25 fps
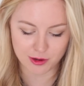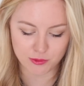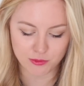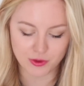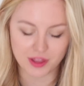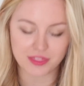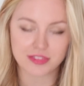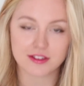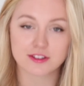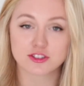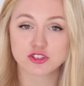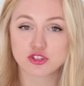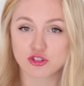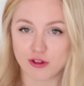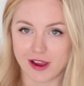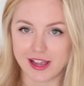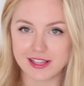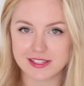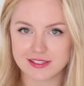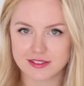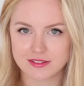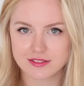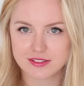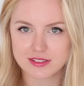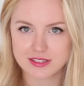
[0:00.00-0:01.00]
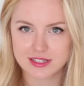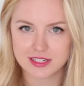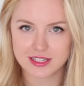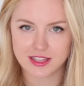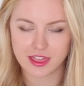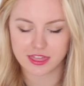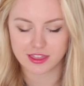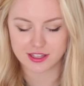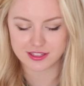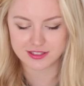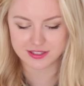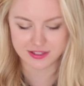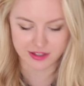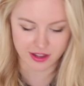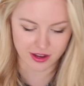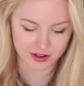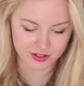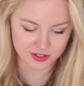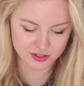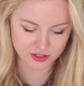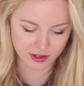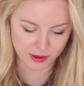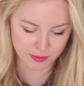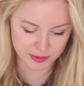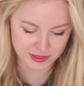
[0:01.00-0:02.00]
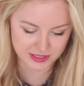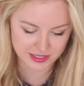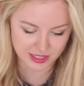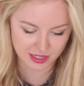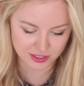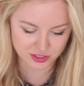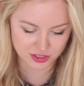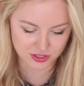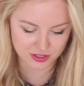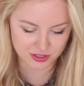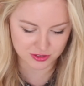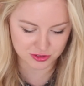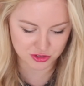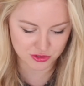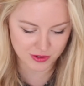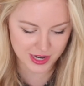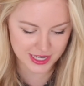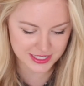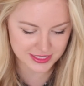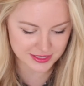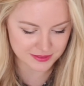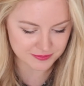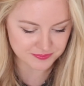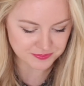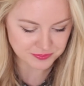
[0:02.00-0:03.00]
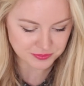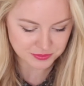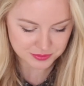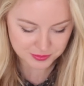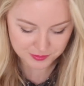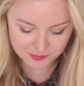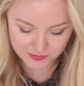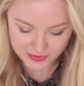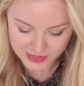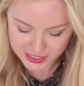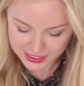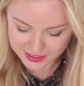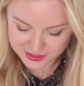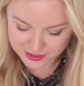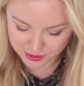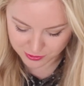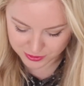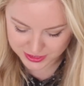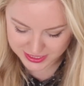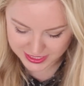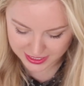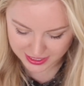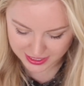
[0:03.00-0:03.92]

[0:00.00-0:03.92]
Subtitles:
with a dress underneath. It's not a top, it's actually a dress. So we